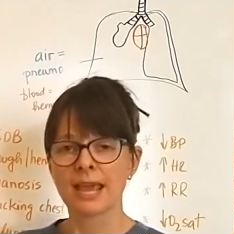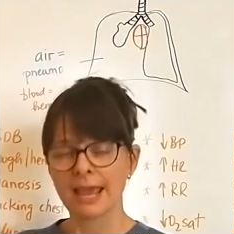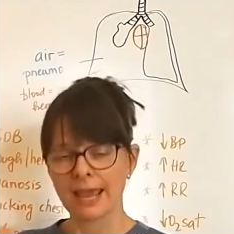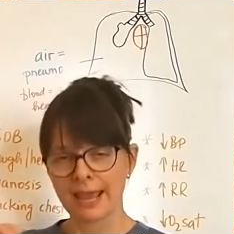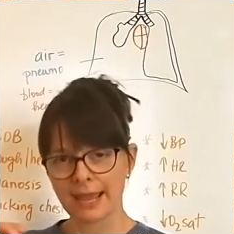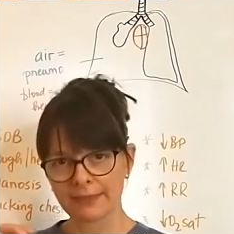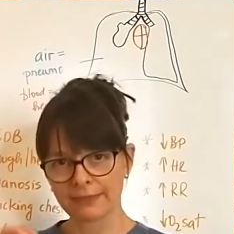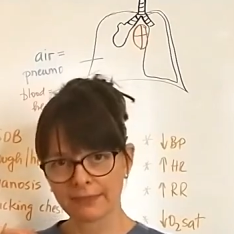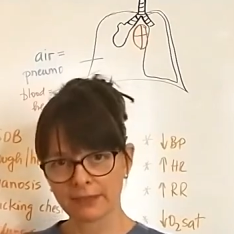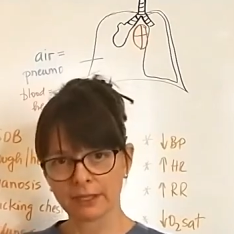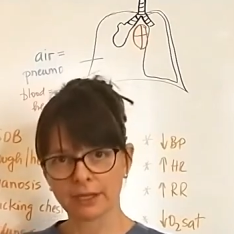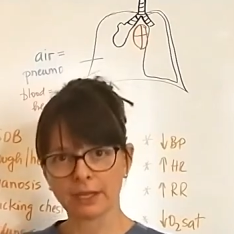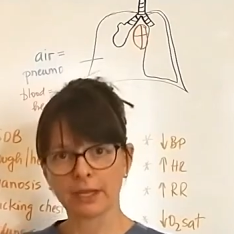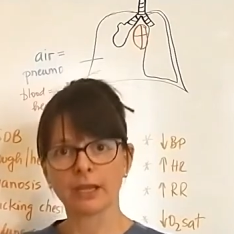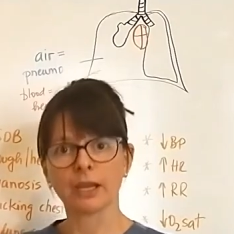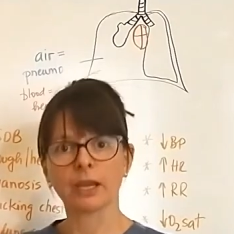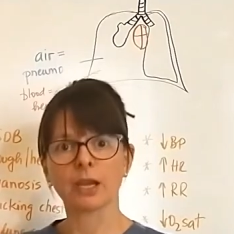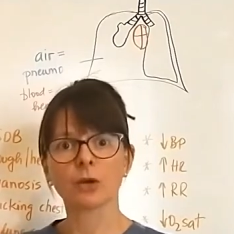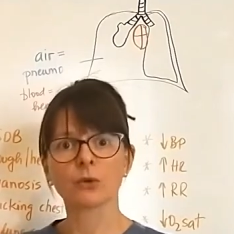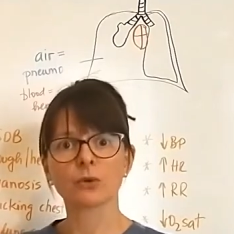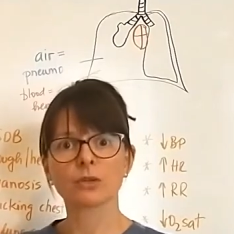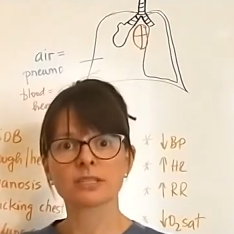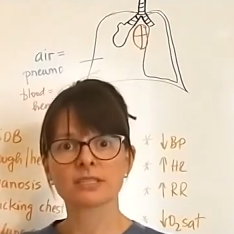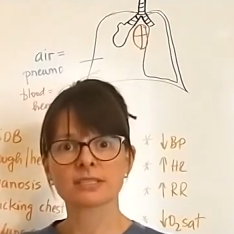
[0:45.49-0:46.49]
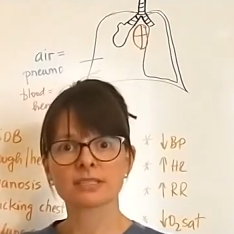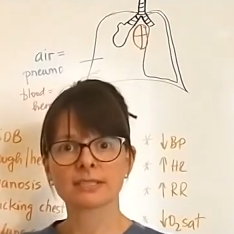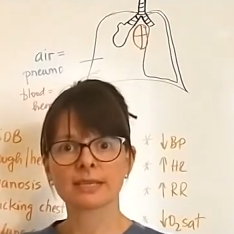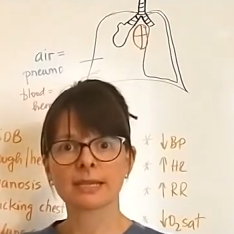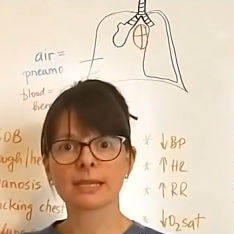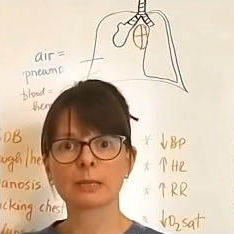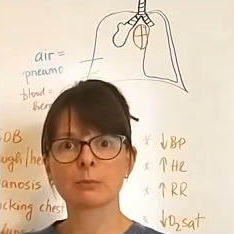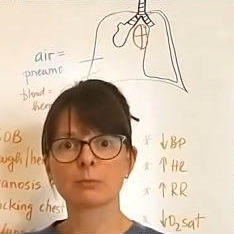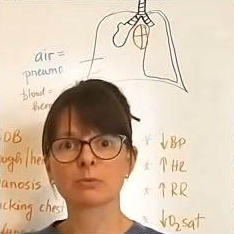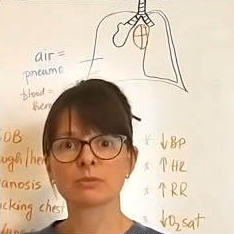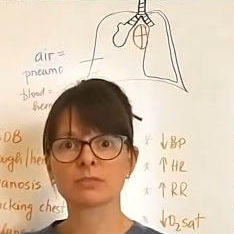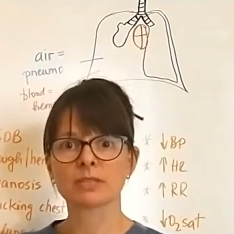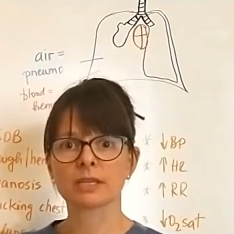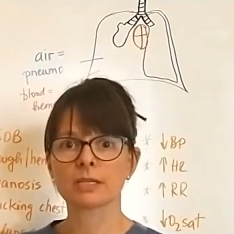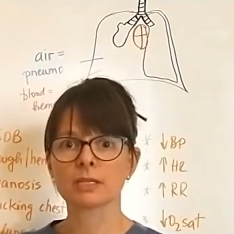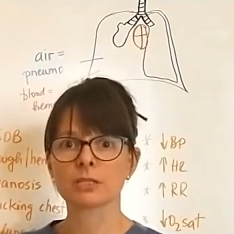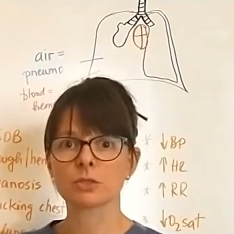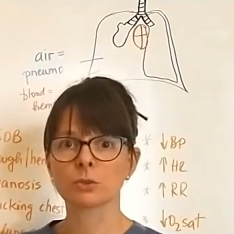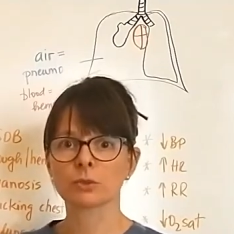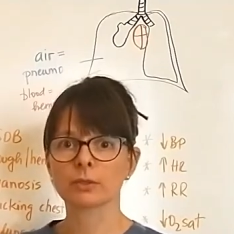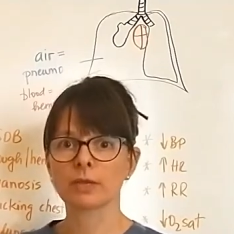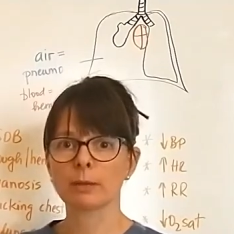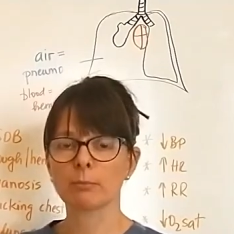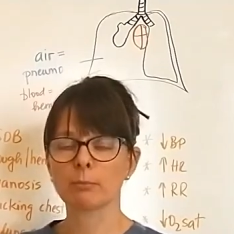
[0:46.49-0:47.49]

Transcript: and then air escapes into the